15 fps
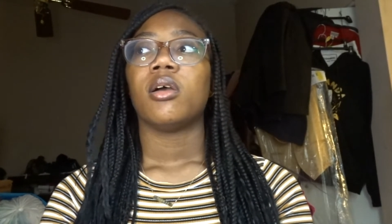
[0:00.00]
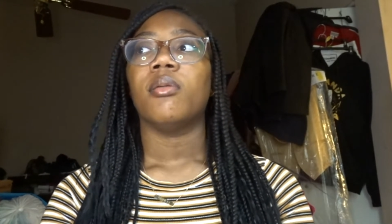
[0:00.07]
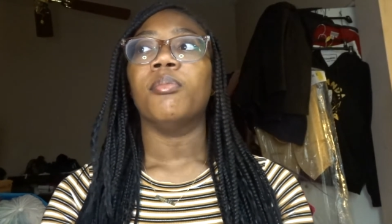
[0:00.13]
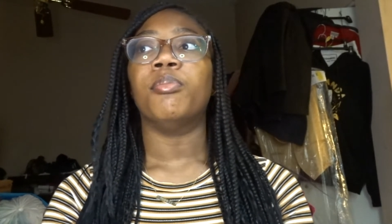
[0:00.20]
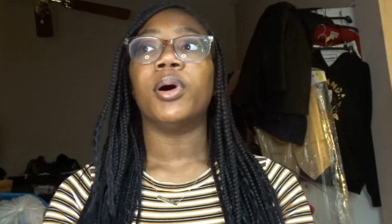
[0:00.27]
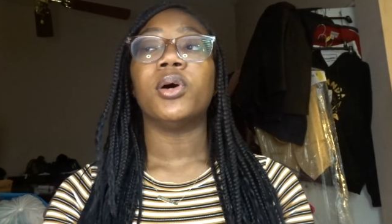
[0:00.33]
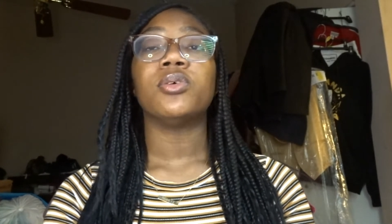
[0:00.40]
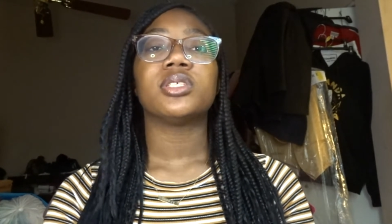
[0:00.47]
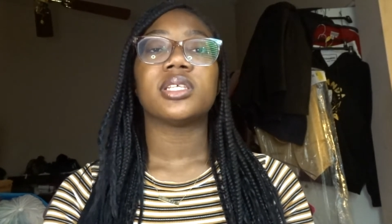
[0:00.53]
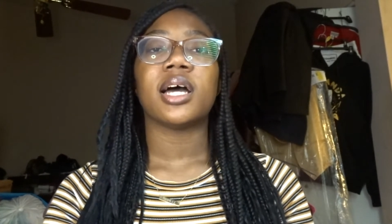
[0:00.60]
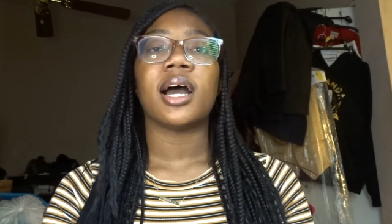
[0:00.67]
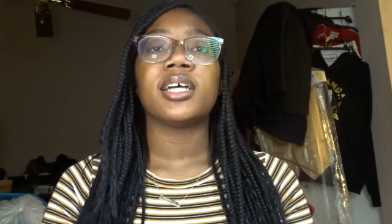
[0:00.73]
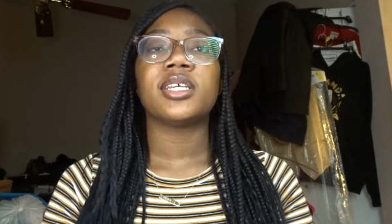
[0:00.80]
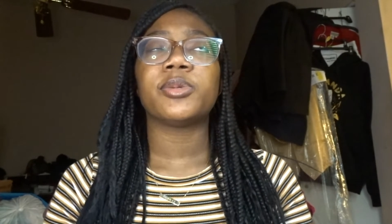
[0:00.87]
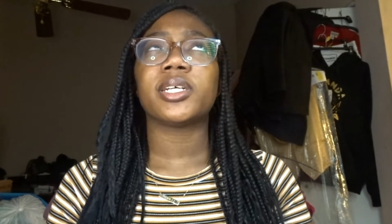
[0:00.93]
both
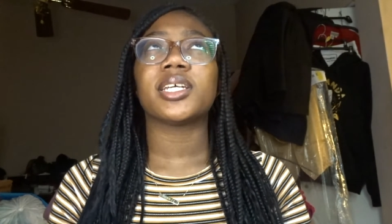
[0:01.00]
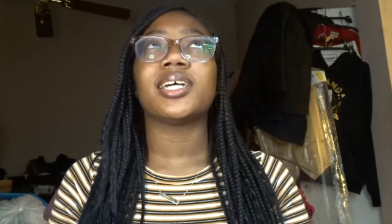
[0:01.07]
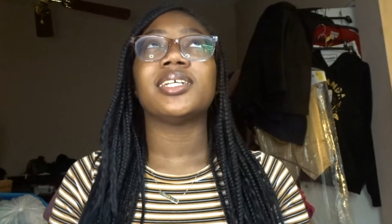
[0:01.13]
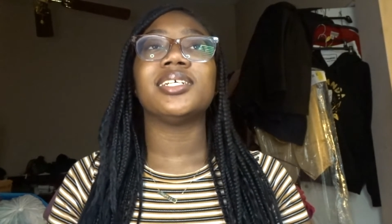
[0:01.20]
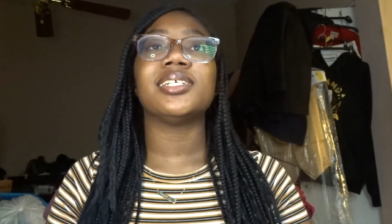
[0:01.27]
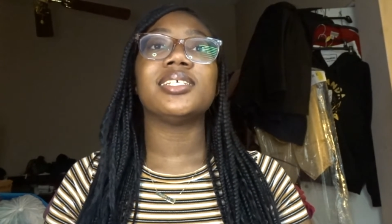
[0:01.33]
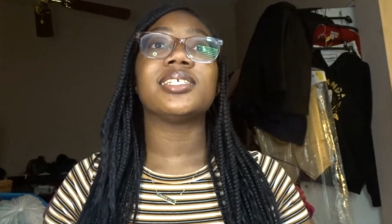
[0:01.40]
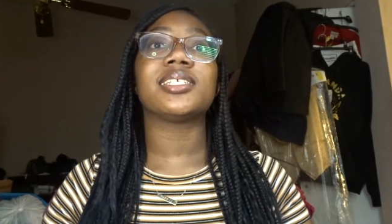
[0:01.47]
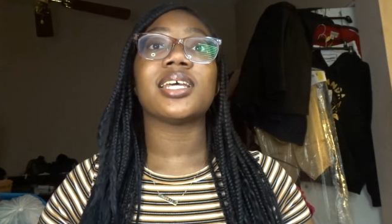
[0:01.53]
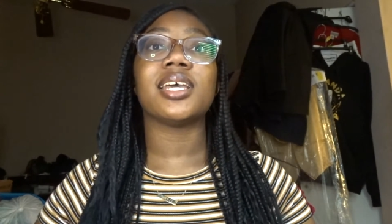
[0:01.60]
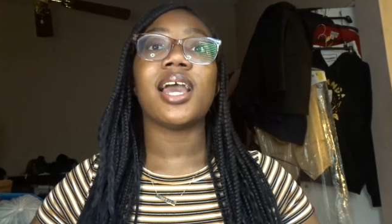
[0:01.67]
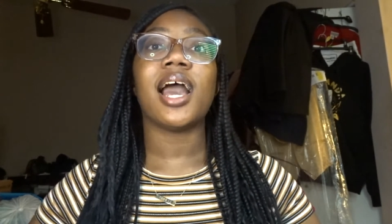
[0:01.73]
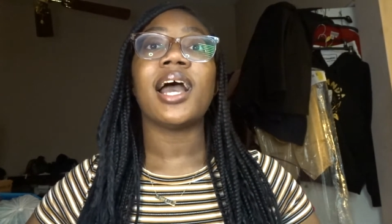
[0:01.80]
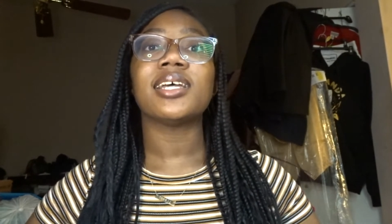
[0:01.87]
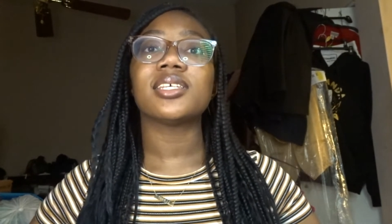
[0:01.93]
sides, because
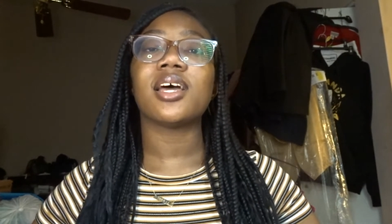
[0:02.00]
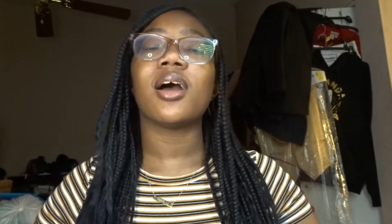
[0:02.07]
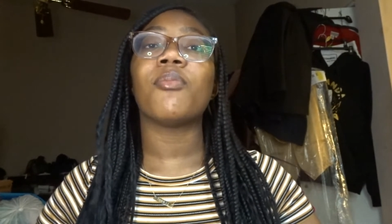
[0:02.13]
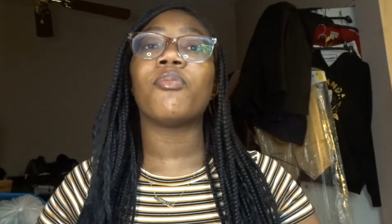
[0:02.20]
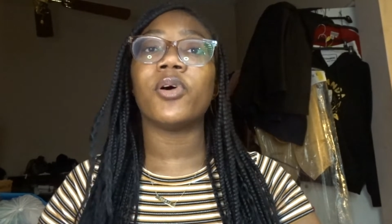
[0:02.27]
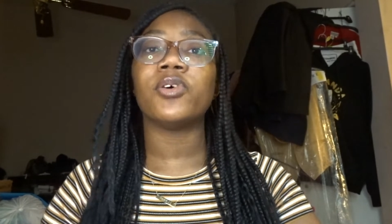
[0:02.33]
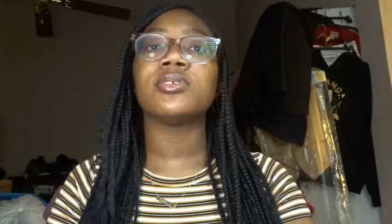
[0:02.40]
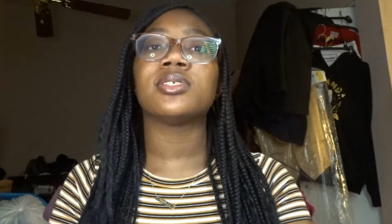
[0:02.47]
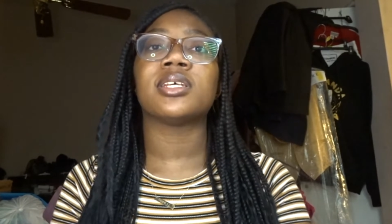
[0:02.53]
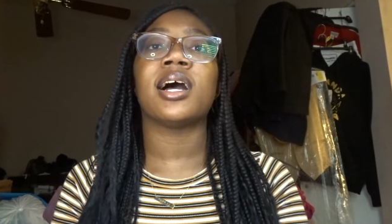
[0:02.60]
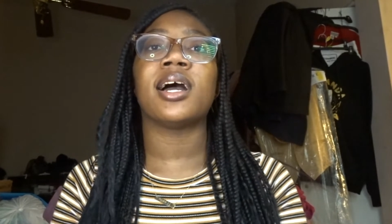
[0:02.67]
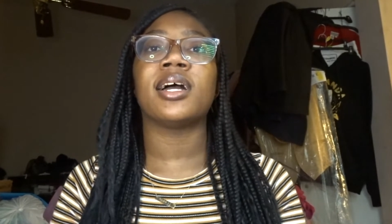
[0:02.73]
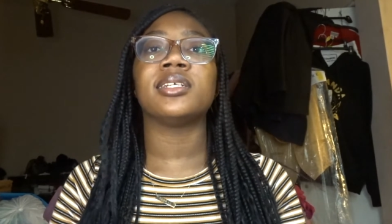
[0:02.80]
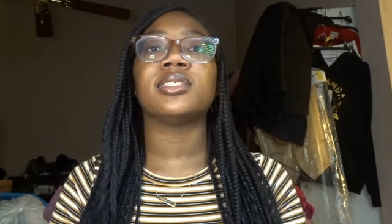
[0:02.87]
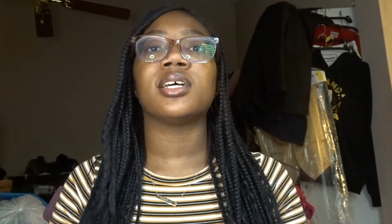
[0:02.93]
I saw both
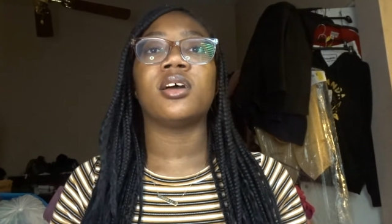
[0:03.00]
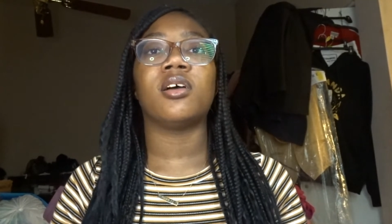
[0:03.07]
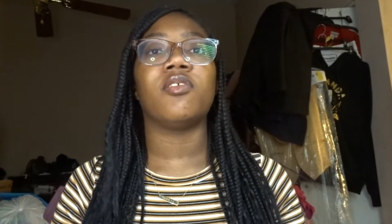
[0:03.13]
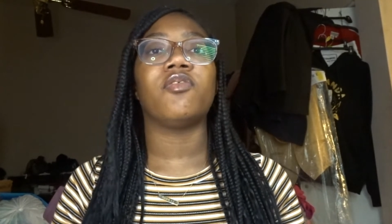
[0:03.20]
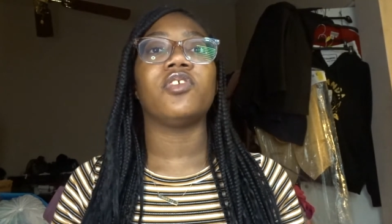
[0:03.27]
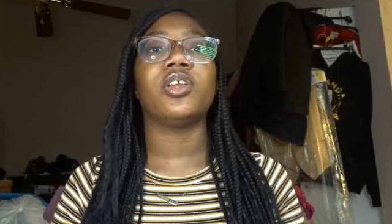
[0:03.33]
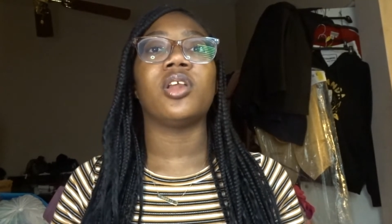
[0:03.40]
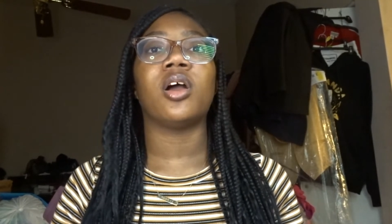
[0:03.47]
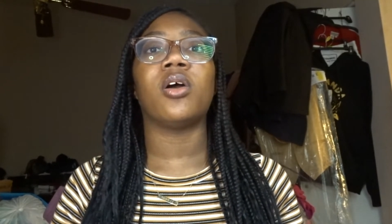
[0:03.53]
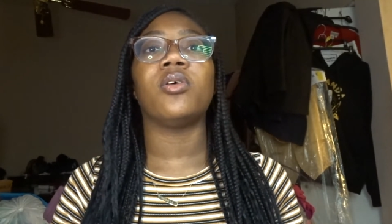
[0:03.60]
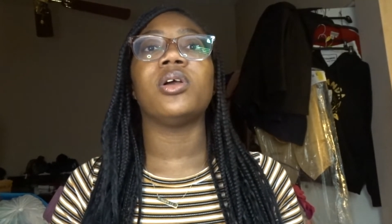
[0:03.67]
sides of, you know,